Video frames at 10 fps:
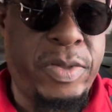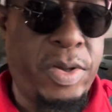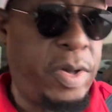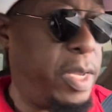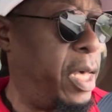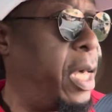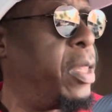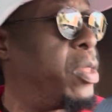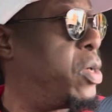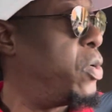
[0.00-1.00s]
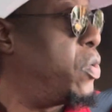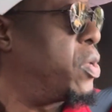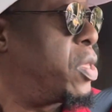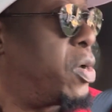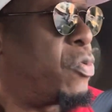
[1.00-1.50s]
turn into
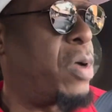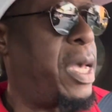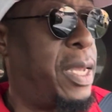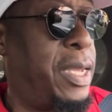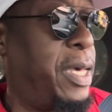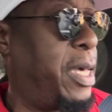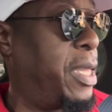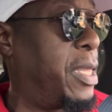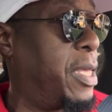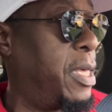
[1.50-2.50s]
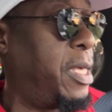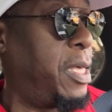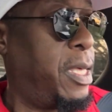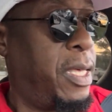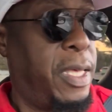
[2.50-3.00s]
the right lane.
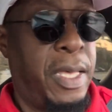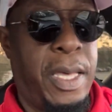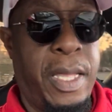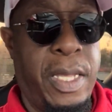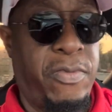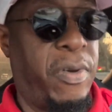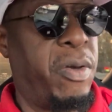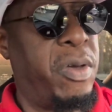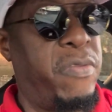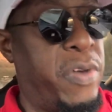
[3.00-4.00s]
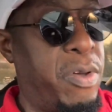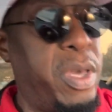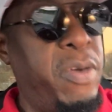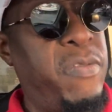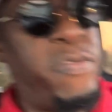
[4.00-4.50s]
It is very,
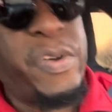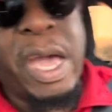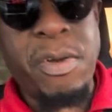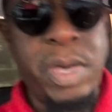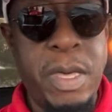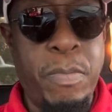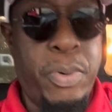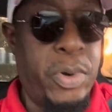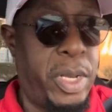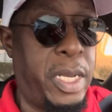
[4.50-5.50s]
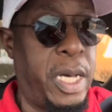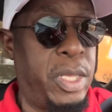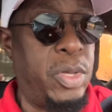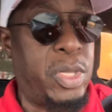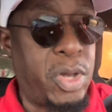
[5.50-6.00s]
very, very important that
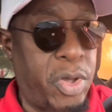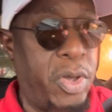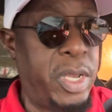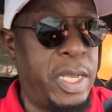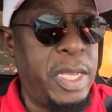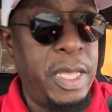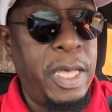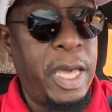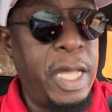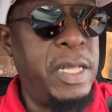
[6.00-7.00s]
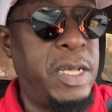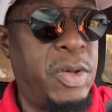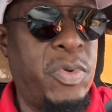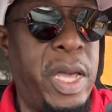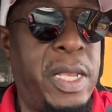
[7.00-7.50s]
you turn into the
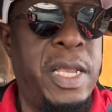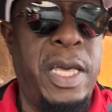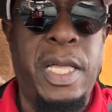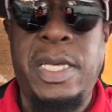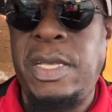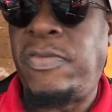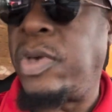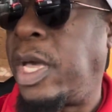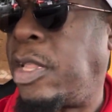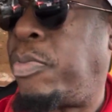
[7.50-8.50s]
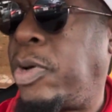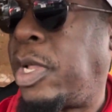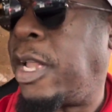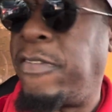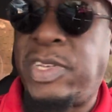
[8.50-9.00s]
right lane, because if you end up on
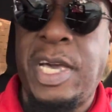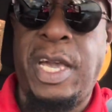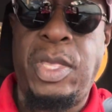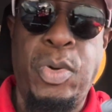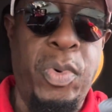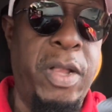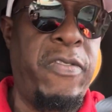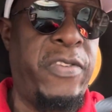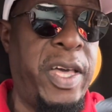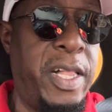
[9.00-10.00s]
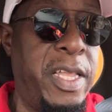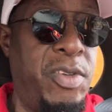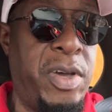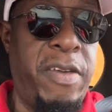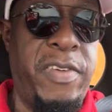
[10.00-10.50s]
the left side, you will fail the
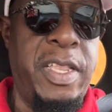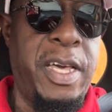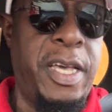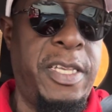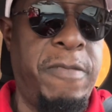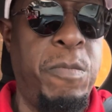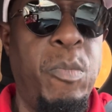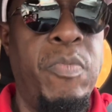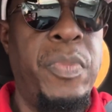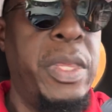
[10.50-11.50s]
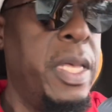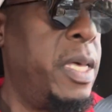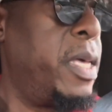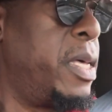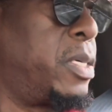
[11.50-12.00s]
driving test.
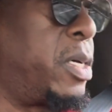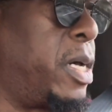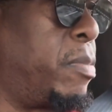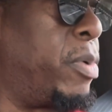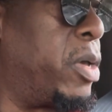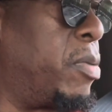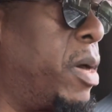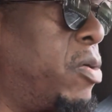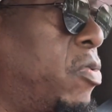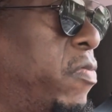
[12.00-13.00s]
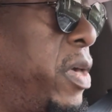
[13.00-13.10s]
So they'll bring you back over